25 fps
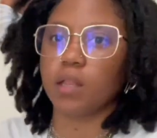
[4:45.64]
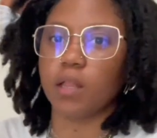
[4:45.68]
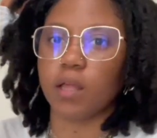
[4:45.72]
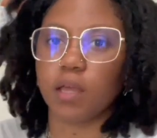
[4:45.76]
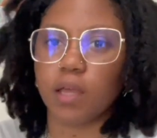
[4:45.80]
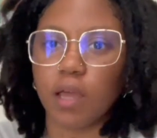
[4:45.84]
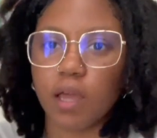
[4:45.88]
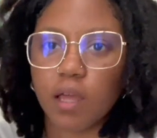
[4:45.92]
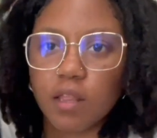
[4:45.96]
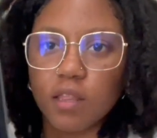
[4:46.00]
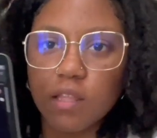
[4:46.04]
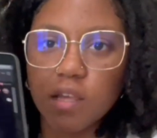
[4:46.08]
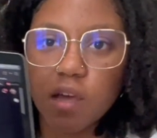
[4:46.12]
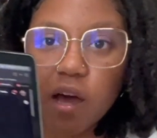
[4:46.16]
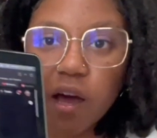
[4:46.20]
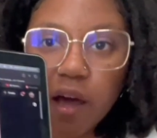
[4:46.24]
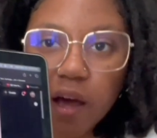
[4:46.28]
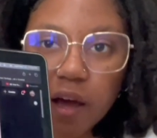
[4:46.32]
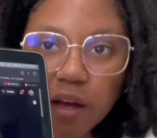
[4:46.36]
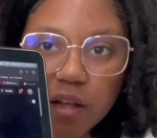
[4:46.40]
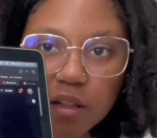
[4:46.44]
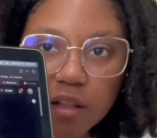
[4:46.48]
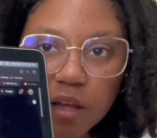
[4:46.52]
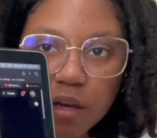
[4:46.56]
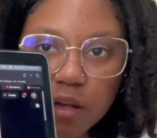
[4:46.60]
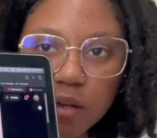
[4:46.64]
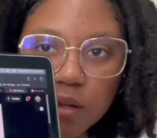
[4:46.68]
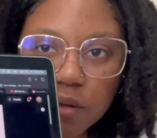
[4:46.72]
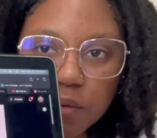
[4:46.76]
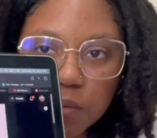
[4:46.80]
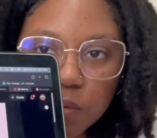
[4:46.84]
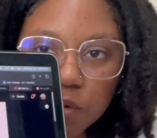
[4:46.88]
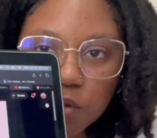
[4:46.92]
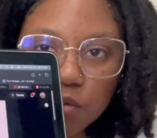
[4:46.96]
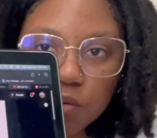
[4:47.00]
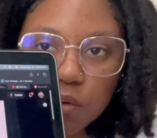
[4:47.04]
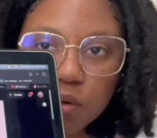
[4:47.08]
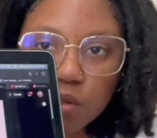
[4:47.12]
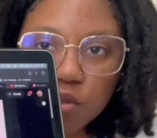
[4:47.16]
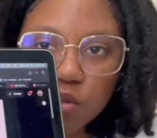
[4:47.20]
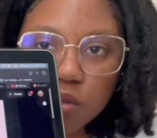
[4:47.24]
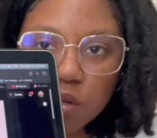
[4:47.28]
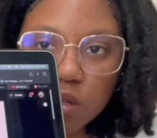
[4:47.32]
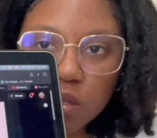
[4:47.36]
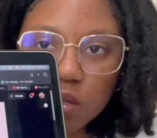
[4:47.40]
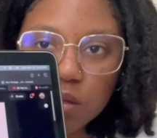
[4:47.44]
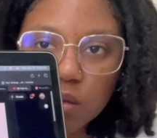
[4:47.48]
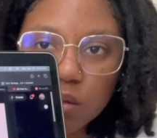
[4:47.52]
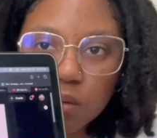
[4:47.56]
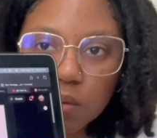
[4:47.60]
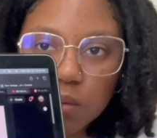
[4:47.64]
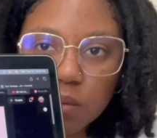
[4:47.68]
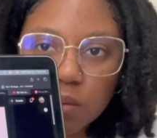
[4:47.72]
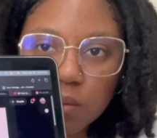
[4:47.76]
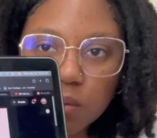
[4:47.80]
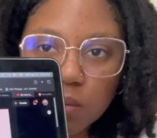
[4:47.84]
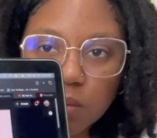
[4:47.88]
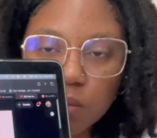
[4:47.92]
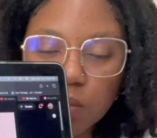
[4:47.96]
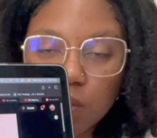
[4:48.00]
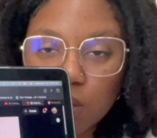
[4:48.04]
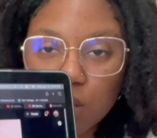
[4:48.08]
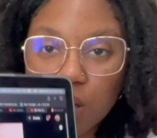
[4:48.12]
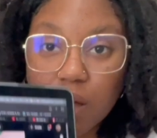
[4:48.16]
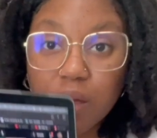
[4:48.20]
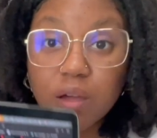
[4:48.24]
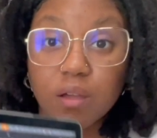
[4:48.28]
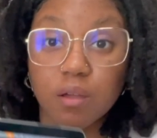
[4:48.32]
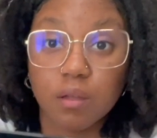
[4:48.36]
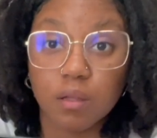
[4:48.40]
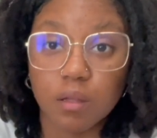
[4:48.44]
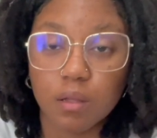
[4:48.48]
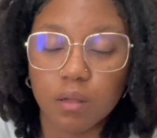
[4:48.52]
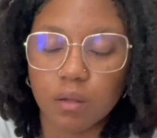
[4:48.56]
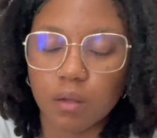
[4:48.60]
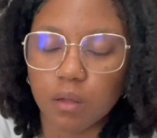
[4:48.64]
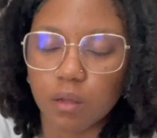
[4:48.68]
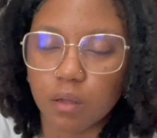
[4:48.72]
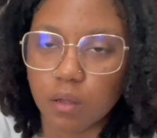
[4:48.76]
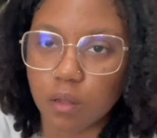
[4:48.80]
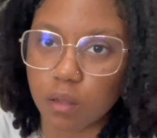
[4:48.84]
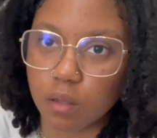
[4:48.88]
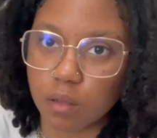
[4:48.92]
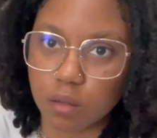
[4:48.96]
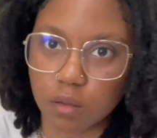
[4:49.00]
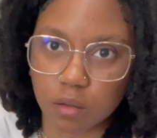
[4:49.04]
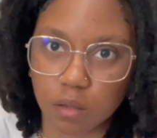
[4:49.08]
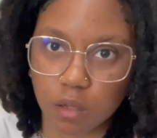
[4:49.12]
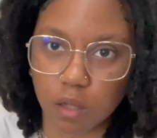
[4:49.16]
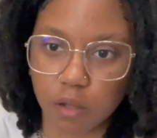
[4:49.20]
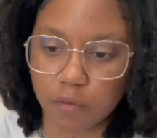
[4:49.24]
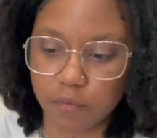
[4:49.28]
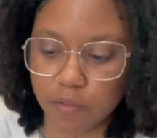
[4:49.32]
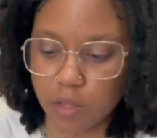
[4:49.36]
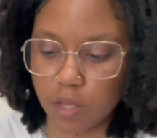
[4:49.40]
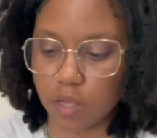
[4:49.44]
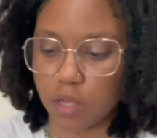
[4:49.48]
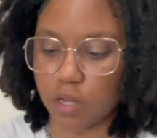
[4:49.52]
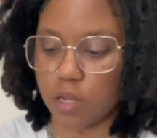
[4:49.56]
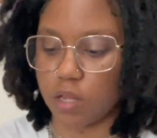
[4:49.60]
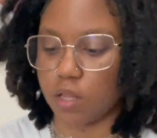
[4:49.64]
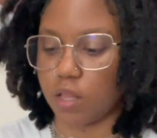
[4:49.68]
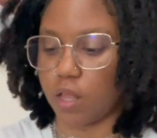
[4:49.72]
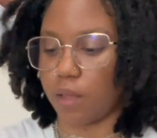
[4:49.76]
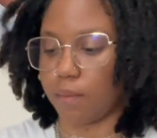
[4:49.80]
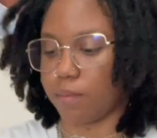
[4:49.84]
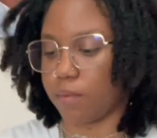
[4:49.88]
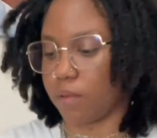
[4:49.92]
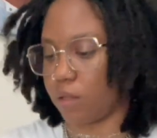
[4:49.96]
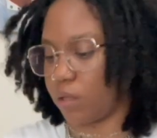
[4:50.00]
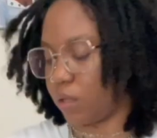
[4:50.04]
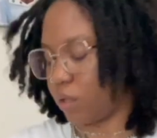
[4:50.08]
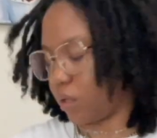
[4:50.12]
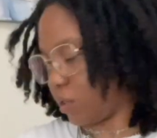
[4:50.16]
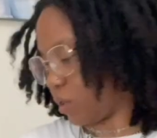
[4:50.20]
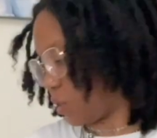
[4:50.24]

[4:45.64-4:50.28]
has it highlighted which ones you need to do, which I love that he did that, because